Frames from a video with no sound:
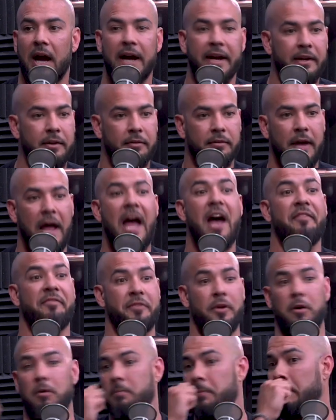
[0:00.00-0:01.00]
hike
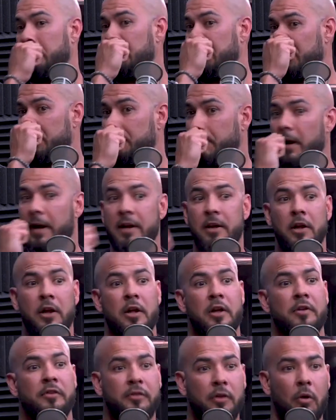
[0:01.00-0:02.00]
Half Dome, right?
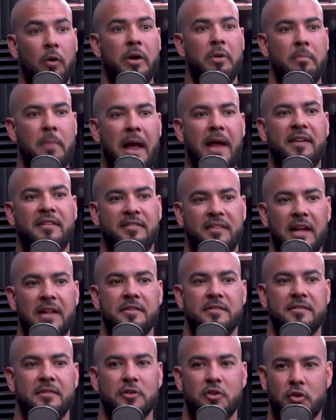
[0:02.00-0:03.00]
So it makes
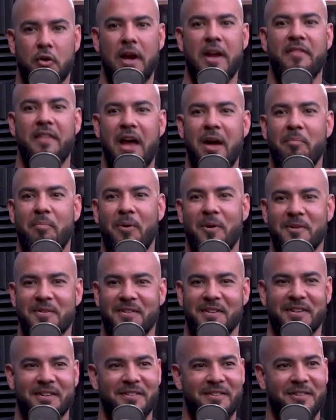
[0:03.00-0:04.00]
sense to train that
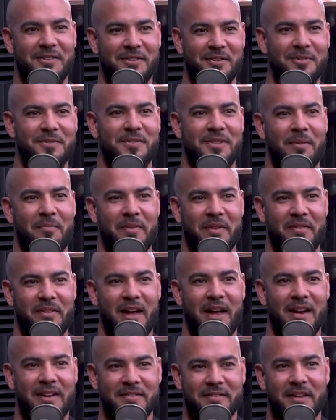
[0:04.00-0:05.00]
person to do something
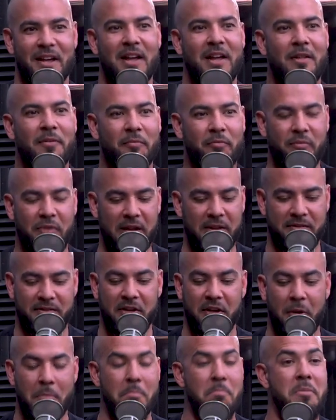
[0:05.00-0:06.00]
that is that's
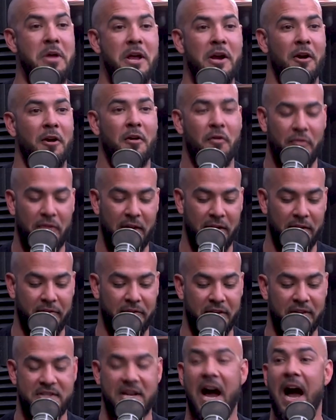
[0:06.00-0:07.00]
going to mirror the
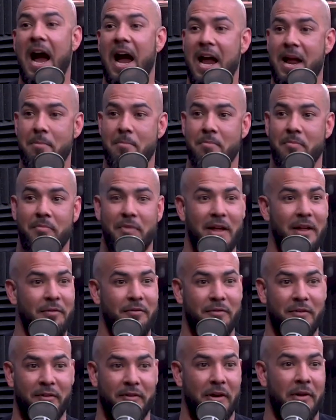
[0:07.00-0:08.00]
the time that
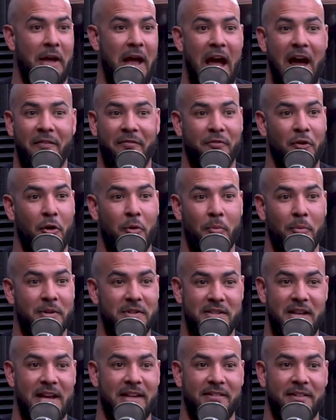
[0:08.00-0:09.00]
the, the Half Dome
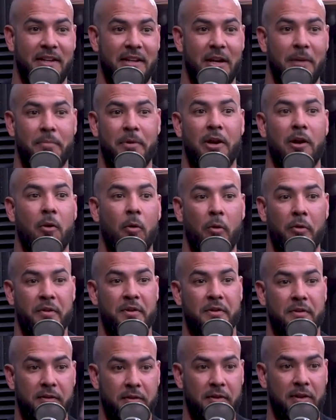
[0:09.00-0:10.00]
would take to get up there, or
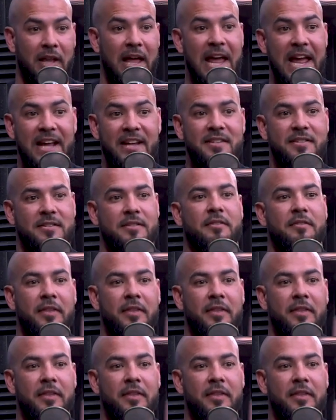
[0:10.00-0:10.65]
the the legs,